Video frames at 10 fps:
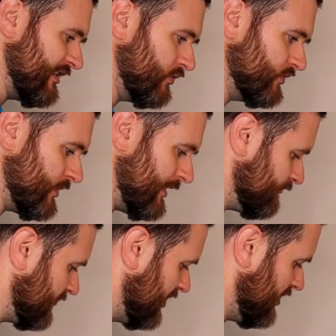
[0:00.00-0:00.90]
go on to it.
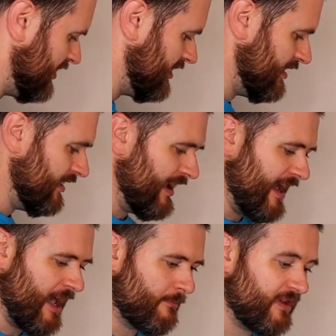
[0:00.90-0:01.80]

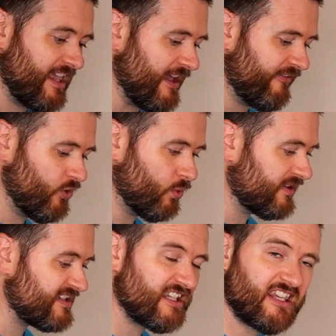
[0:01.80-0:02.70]
But yeah, if you want
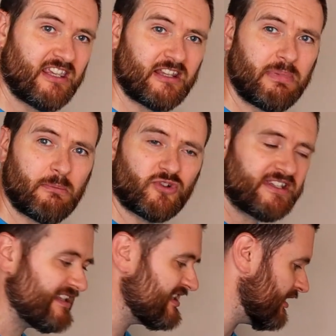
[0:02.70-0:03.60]
to see a bit more
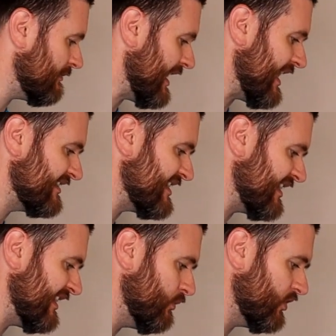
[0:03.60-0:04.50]
detail about
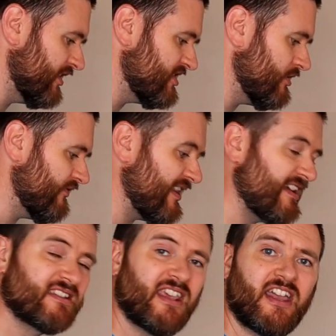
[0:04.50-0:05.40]
exactly what I do for
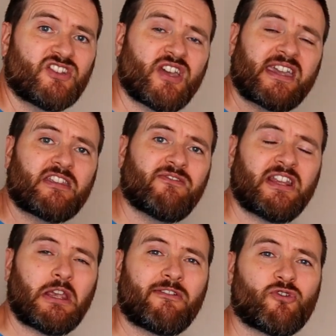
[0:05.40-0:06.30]
this, check out the
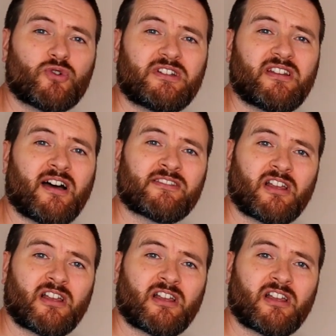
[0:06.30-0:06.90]
video I've already done.